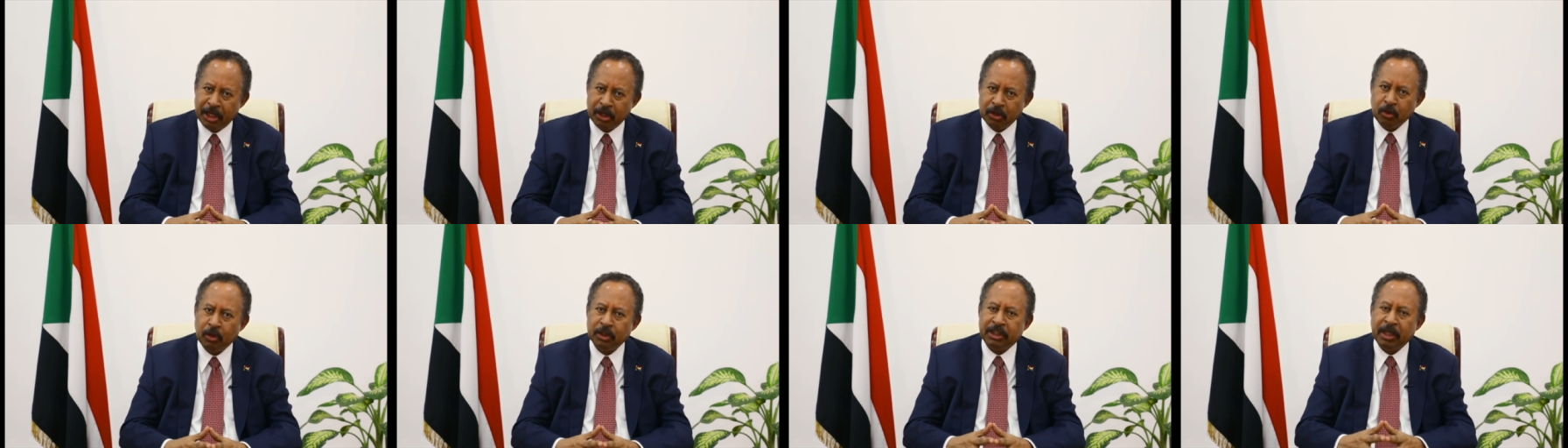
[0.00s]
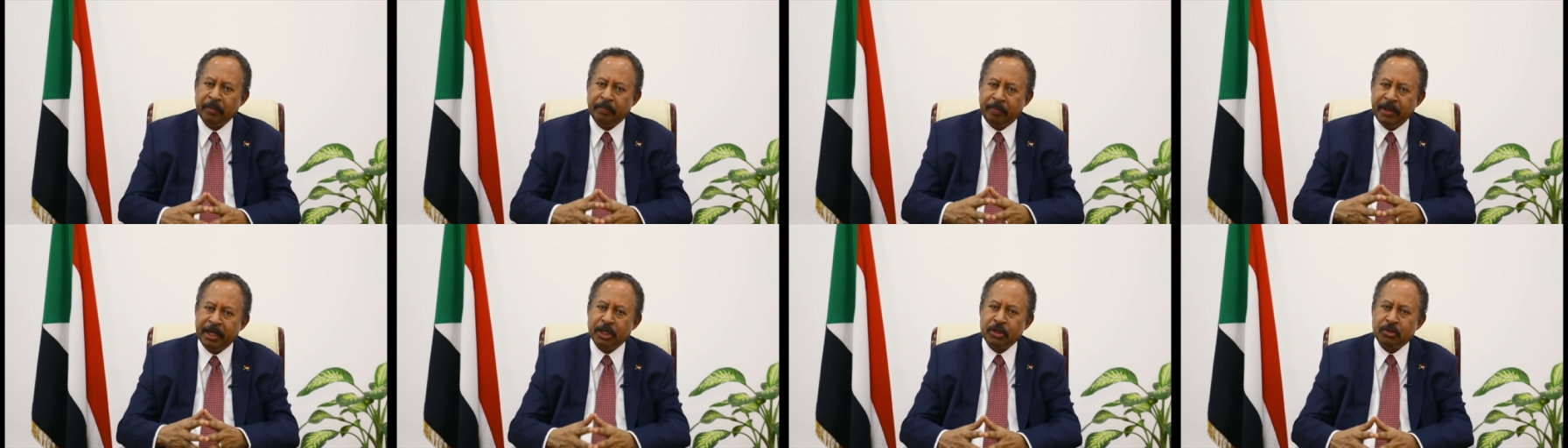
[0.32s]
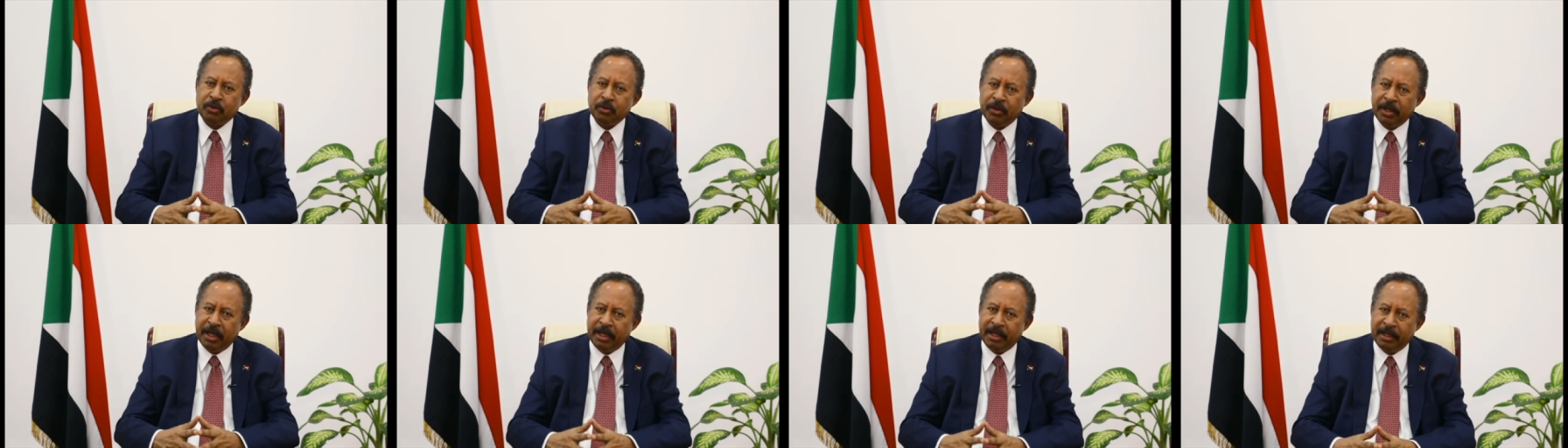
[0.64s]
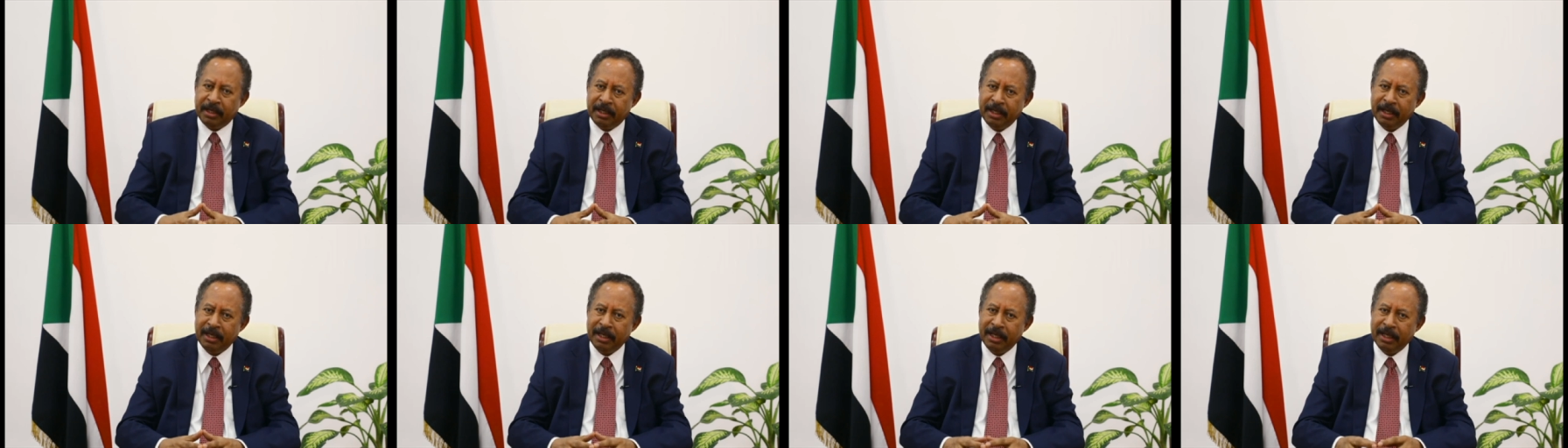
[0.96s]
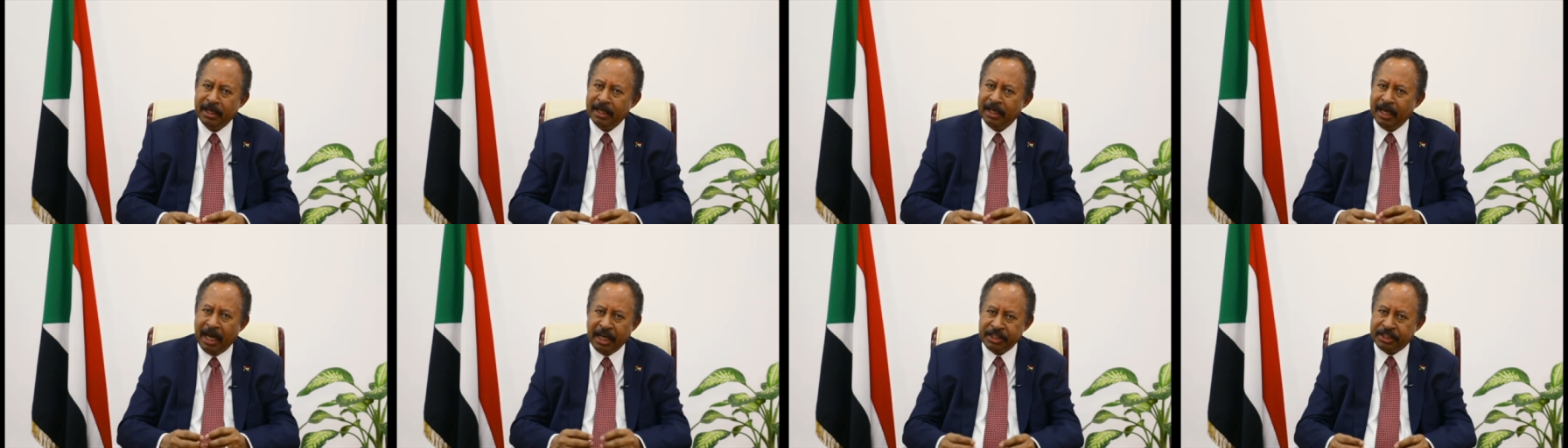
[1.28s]
not a personal
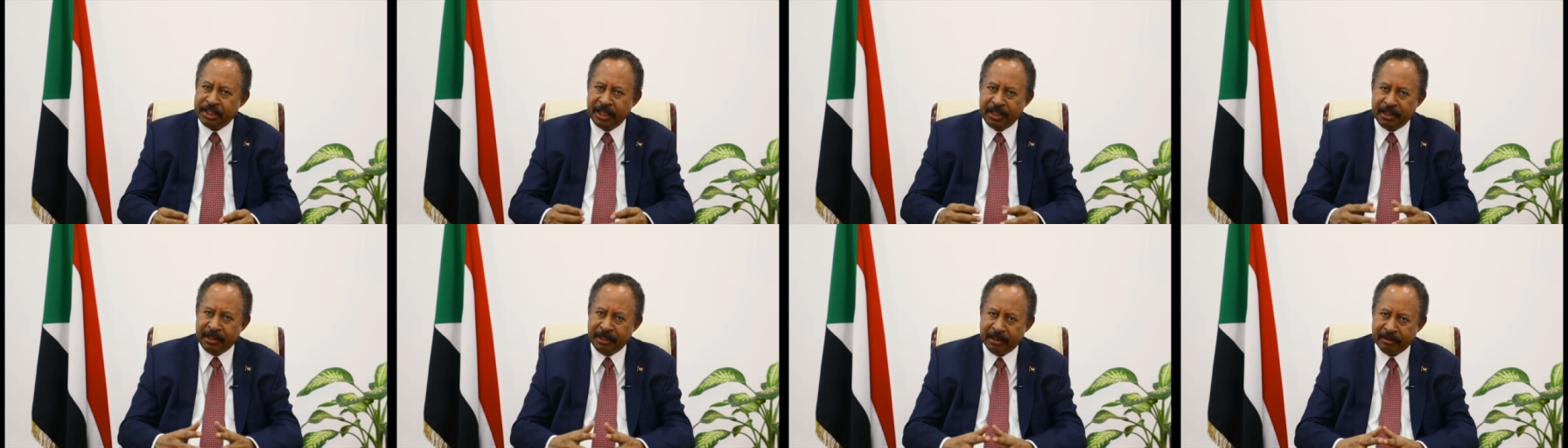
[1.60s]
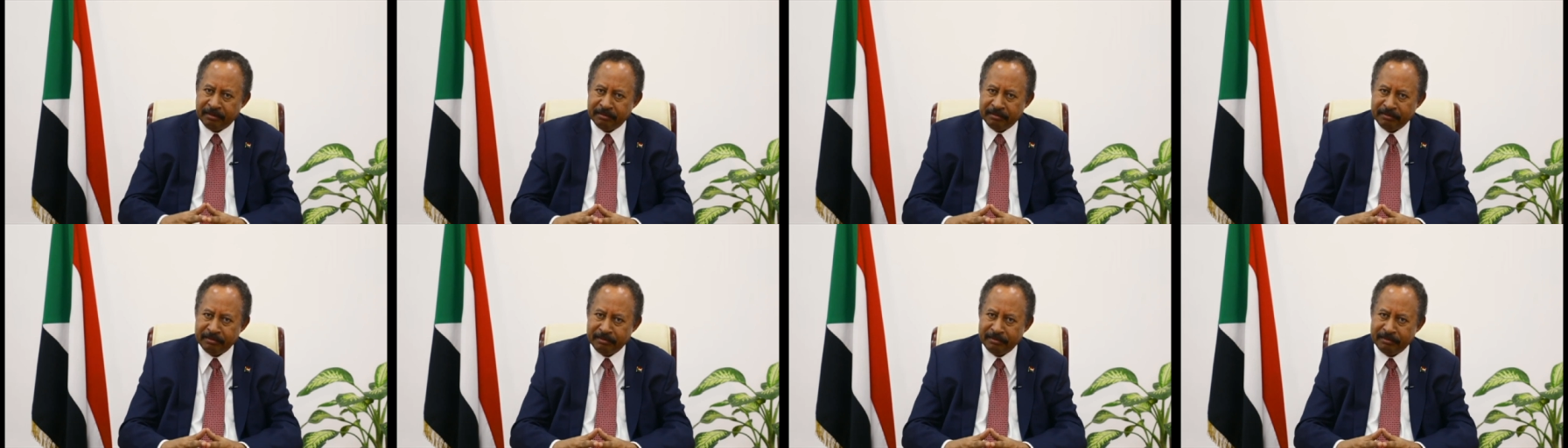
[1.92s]
agenda.